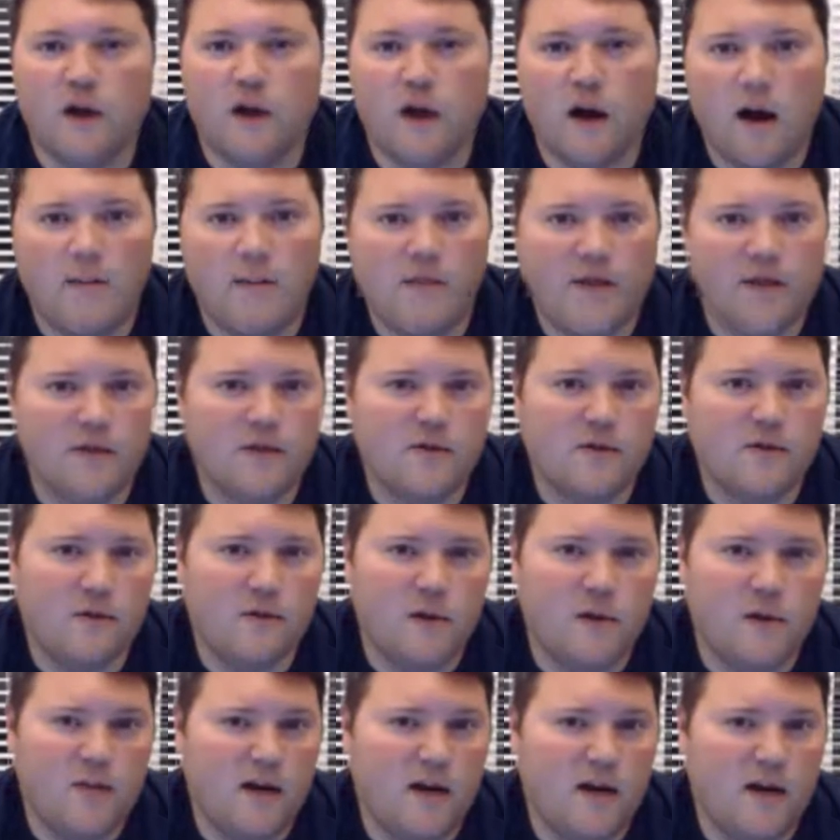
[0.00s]
or comments
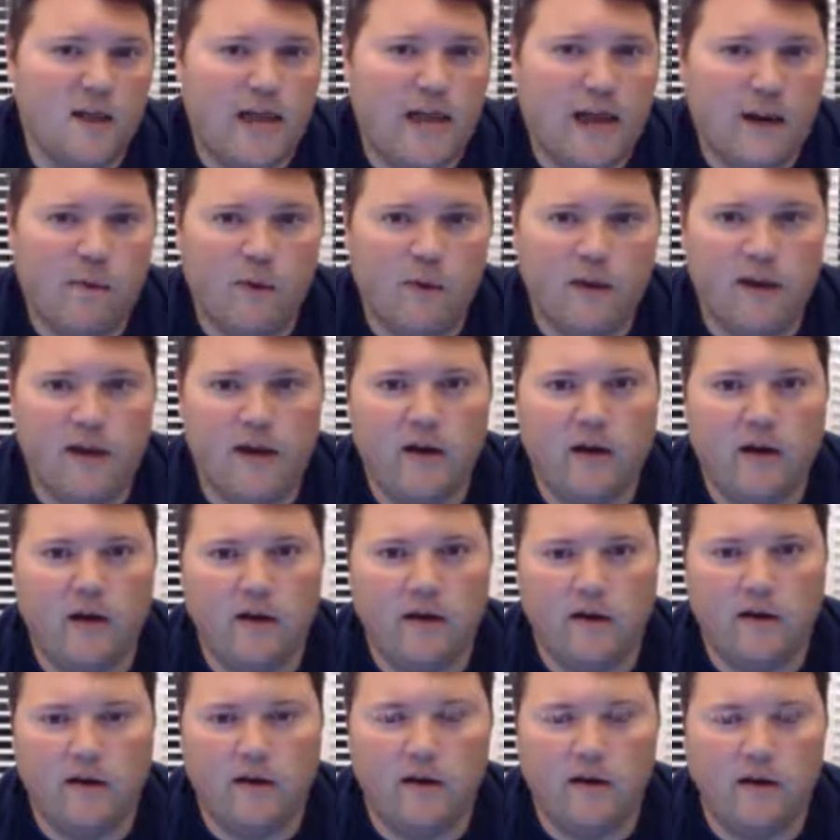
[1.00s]
or want me to elaborate
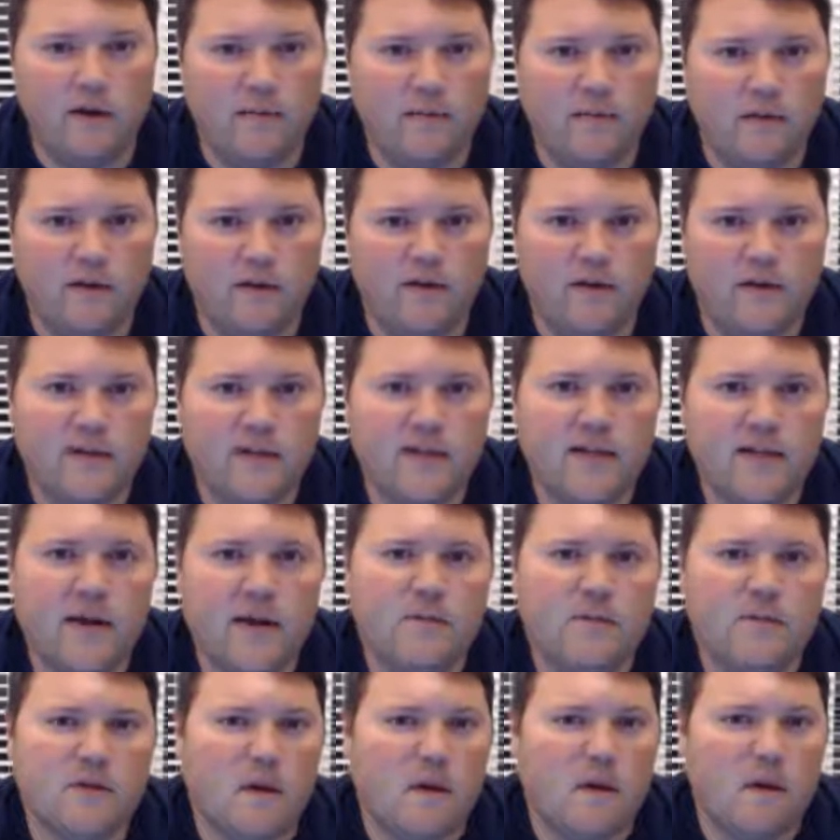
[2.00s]
on a couple different
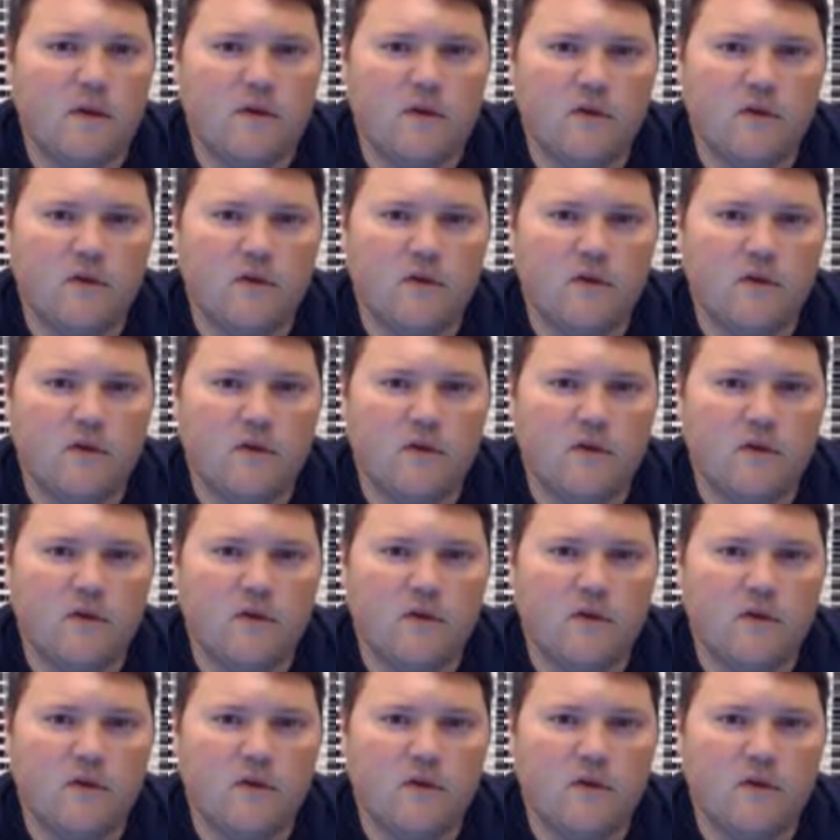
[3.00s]
steps,